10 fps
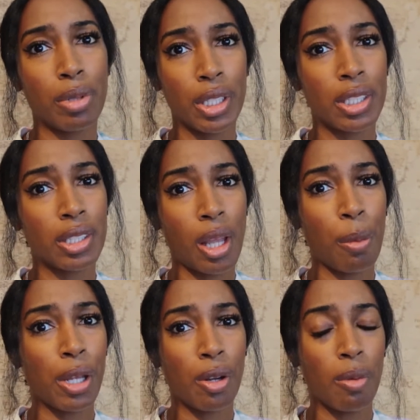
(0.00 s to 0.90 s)
puts
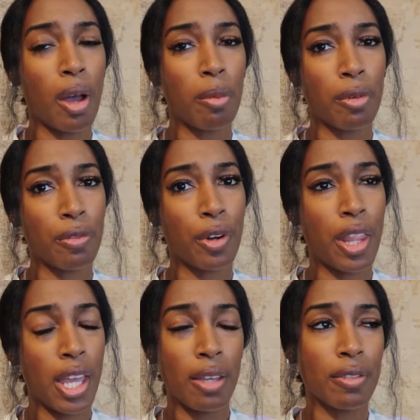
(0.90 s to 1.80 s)
numbing cream on before
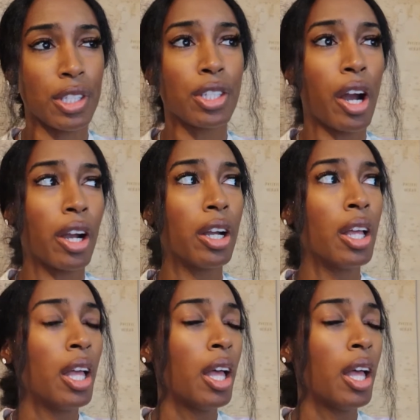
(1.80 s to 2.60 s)
they even start.